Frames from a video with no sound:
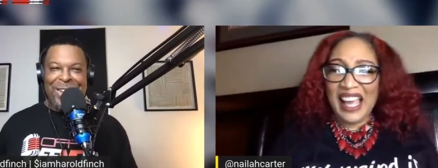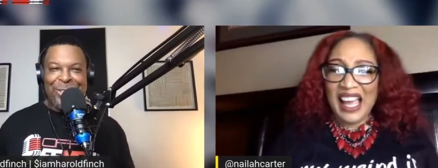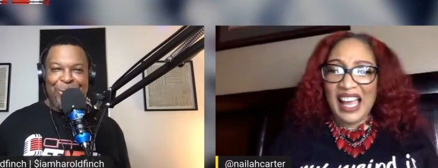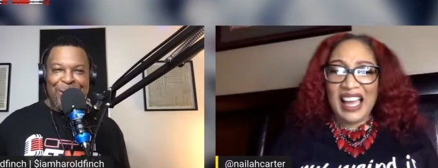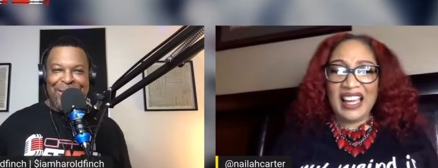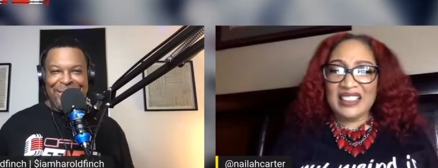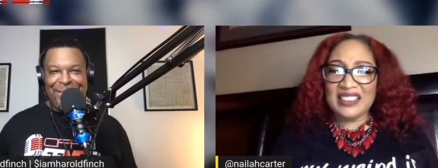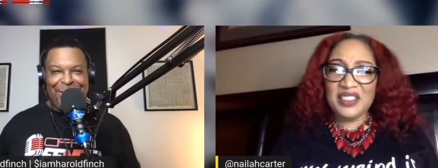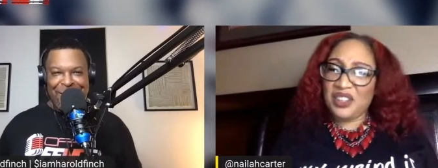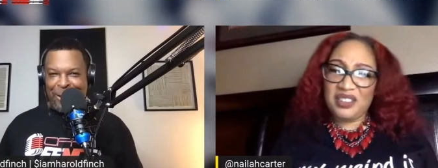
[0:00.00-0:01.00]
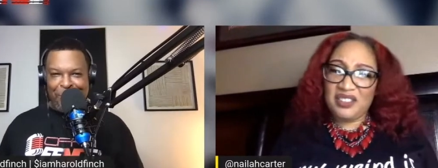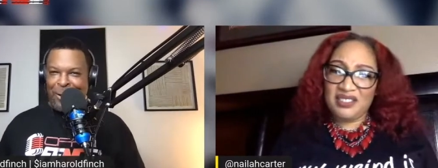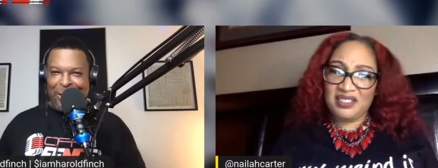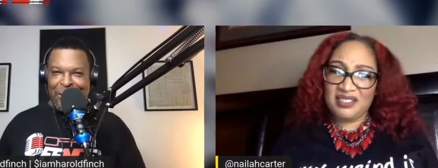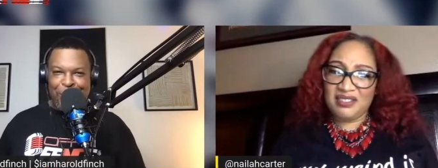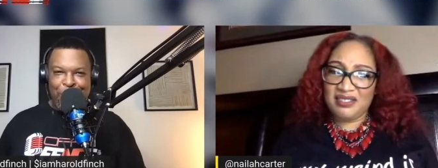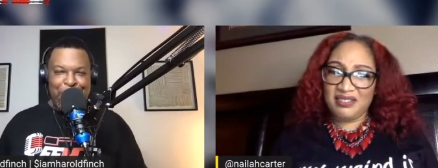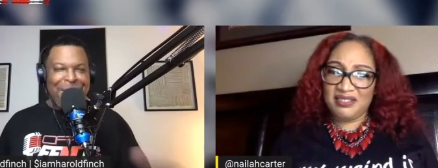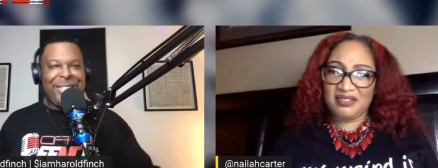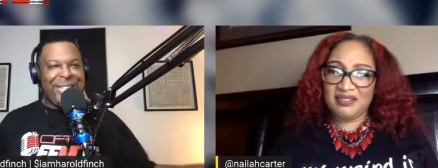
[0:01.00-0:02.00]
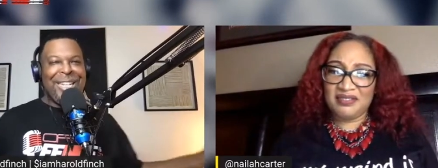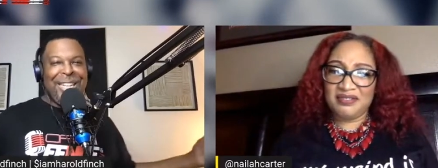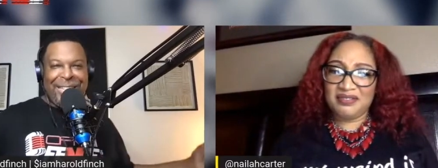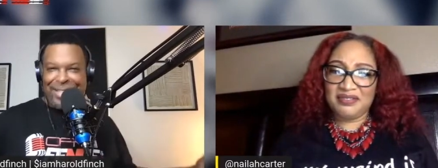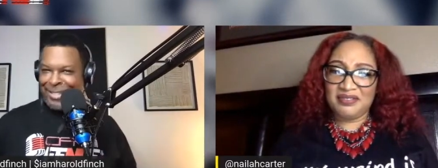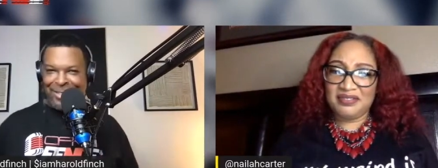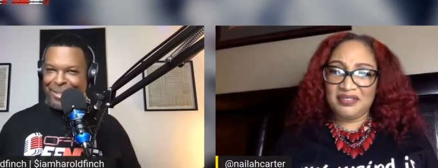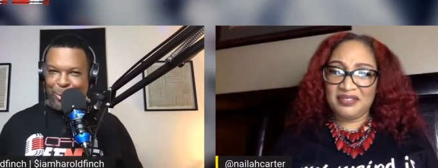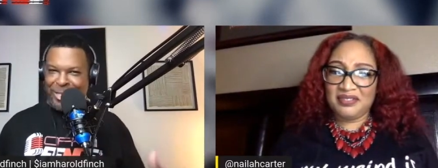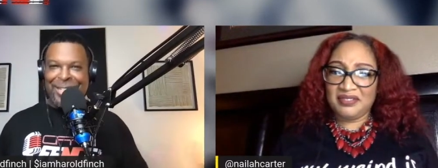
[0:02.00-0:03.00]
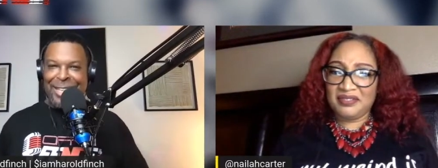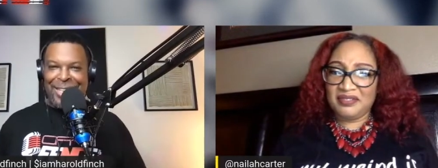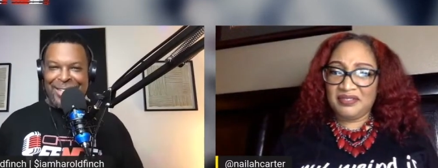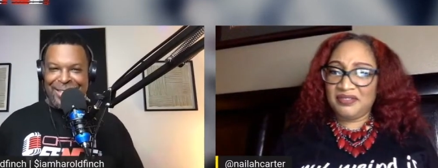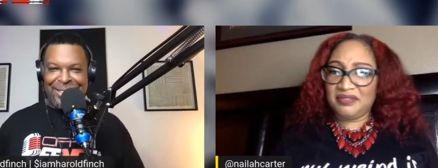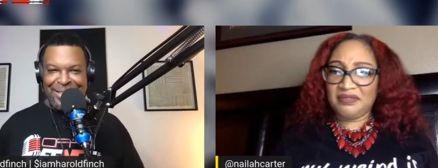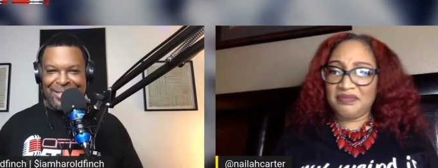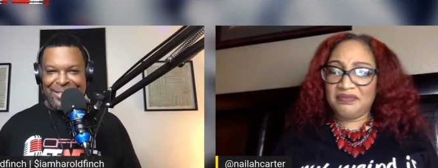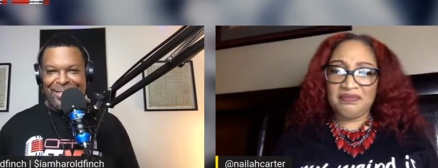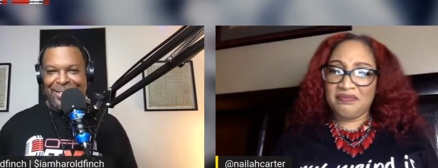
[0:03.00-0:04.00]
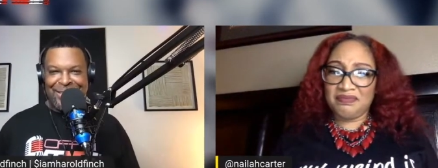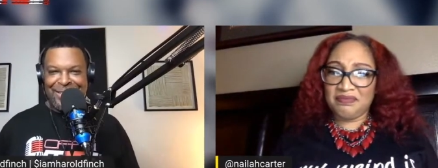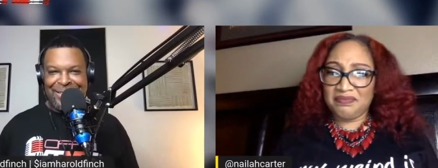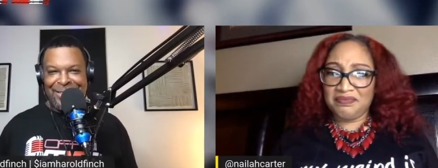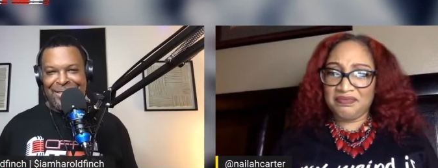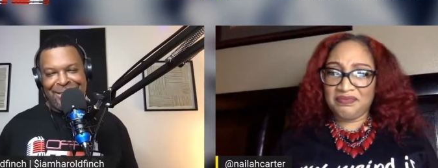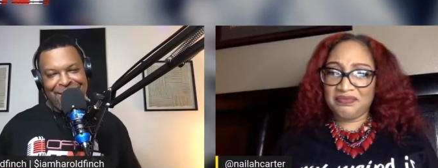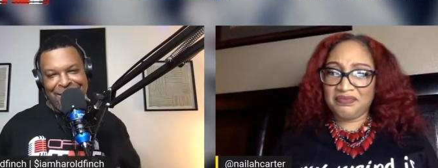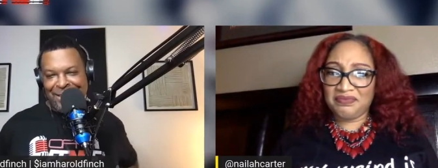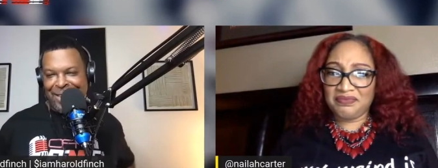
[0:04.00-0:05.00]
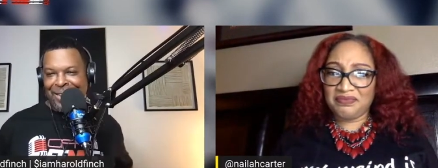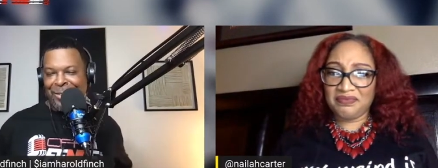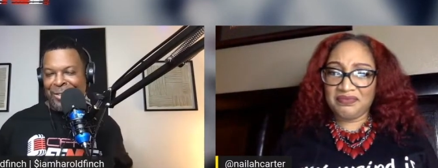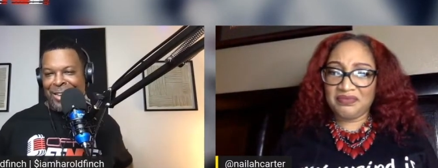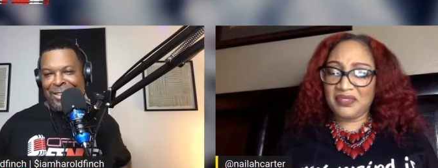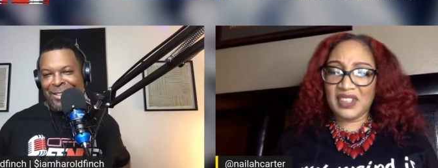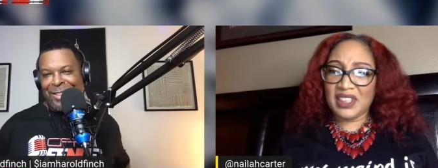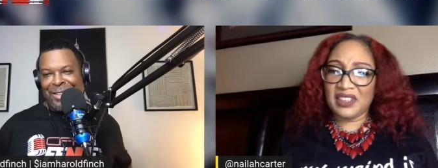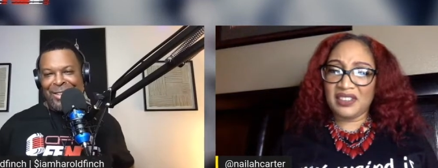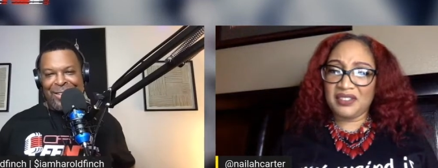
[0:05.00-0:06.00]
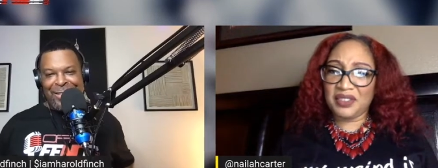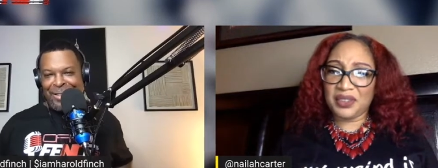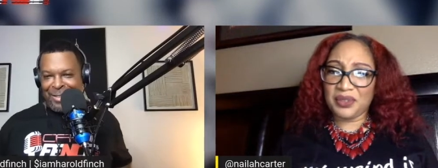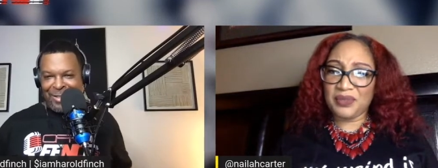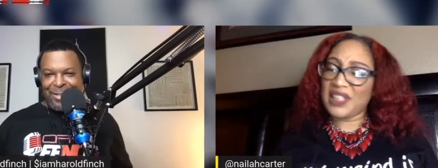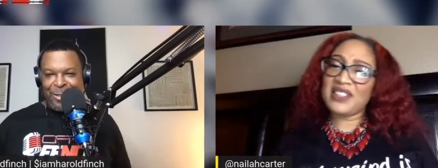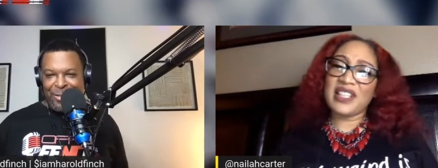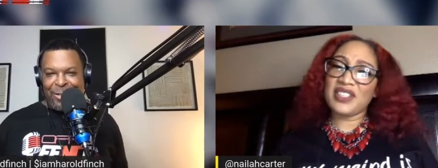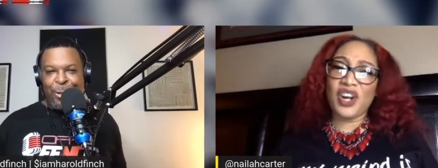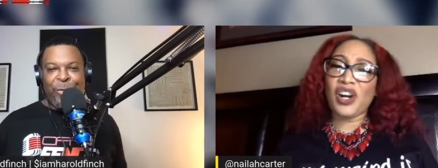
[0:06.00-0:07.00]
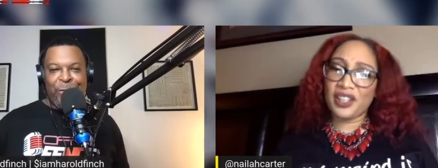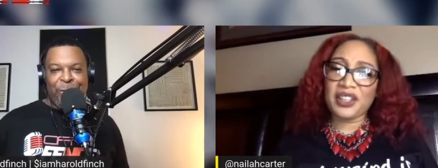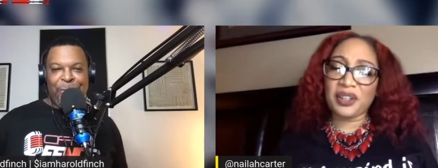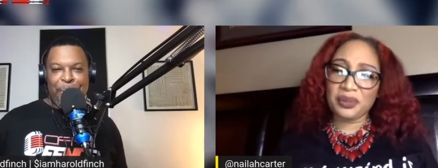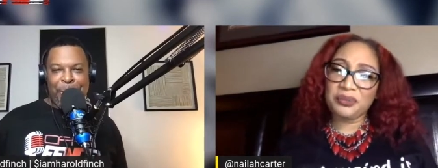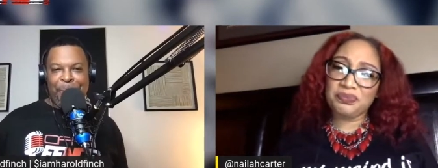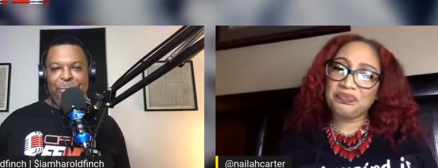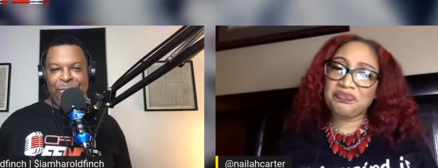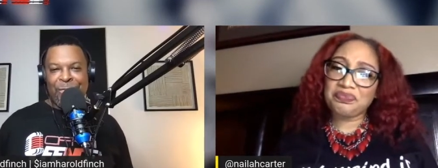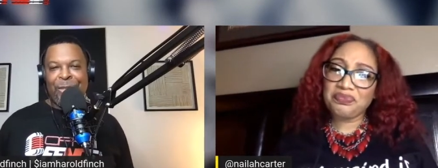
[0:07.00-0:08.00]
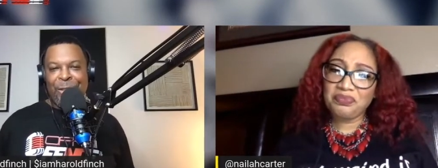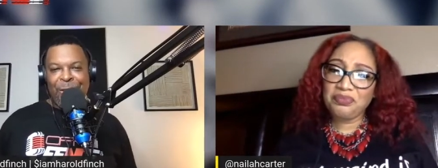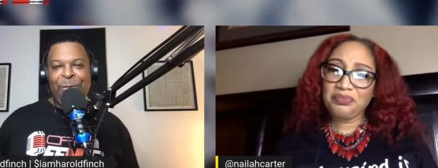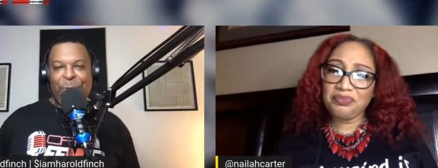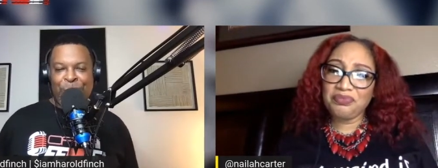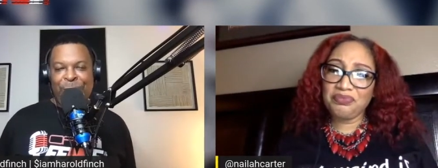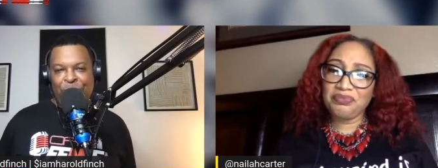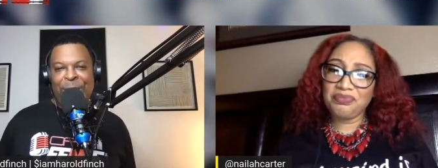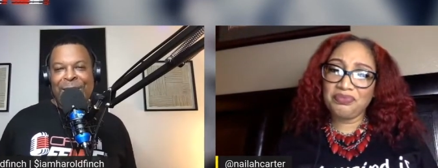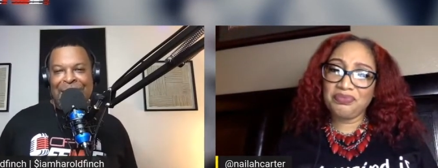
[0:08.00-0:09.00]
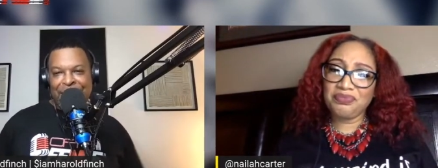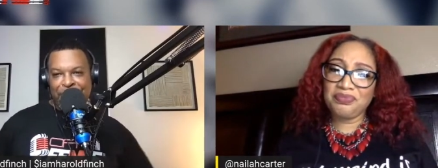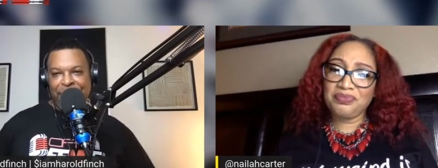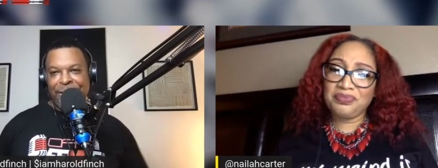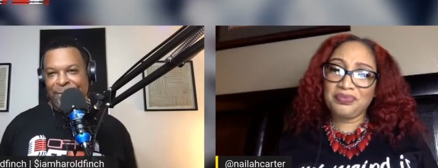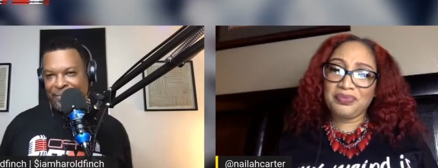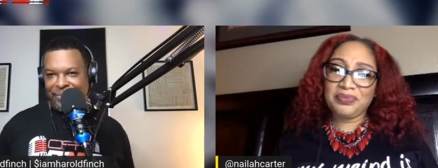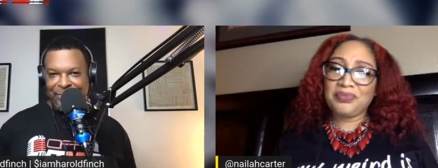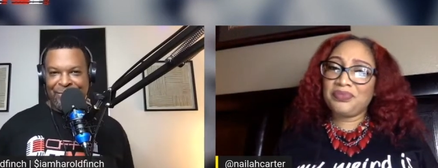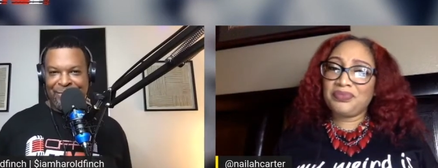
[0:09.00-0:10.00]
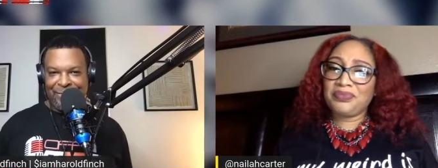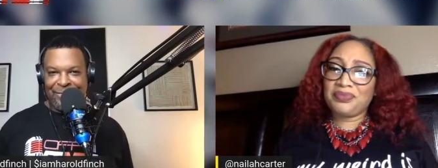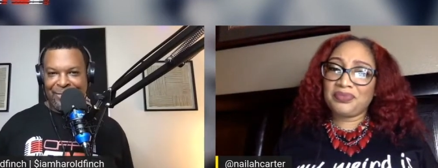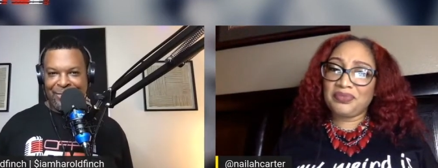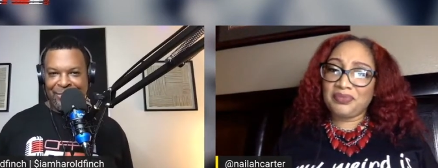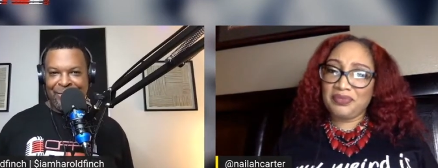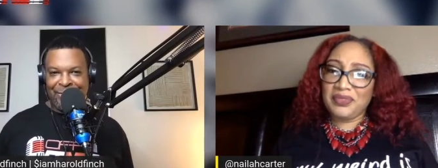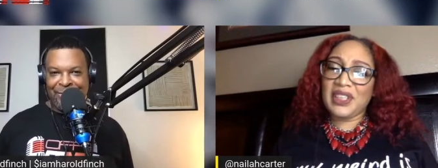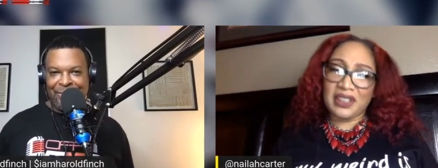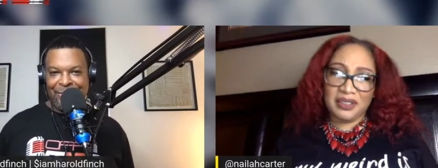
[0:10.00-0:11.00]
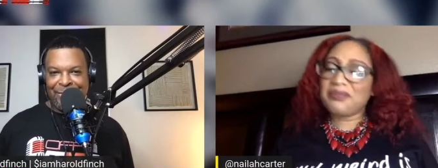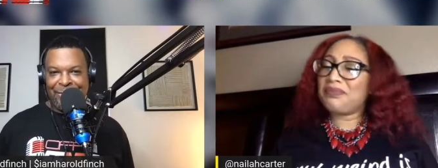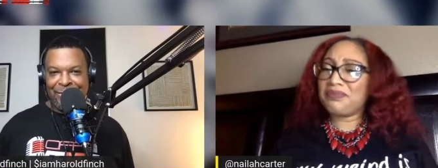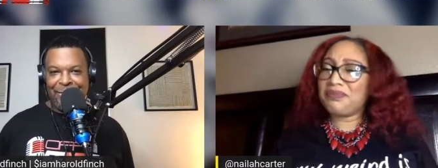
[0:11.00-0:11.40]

Speaker 1: practice squads. No. Oh, okay. What about G League? No G League. Mm-mm. None of that. Okay.
Speaker 2: Yeah. No. That's that's You're a hard no.
Speaker 1: Fr- franchise player. Yeah.